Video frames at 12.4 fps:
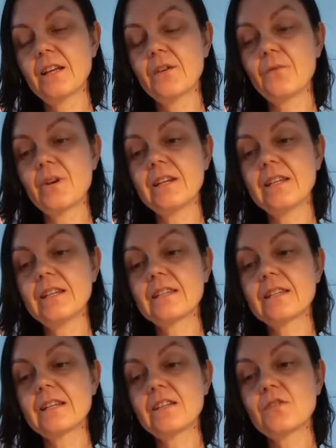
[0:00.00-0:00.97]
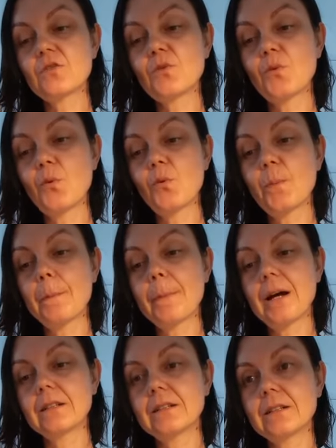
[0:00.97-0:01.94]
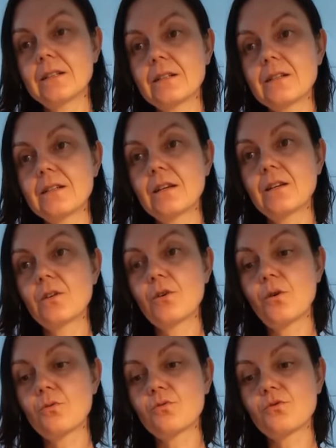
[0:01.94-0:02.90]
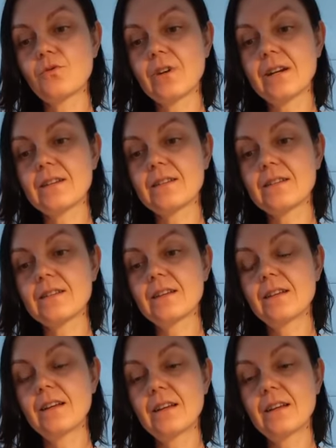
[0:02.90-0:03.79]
Releasing soul patterns, contracts,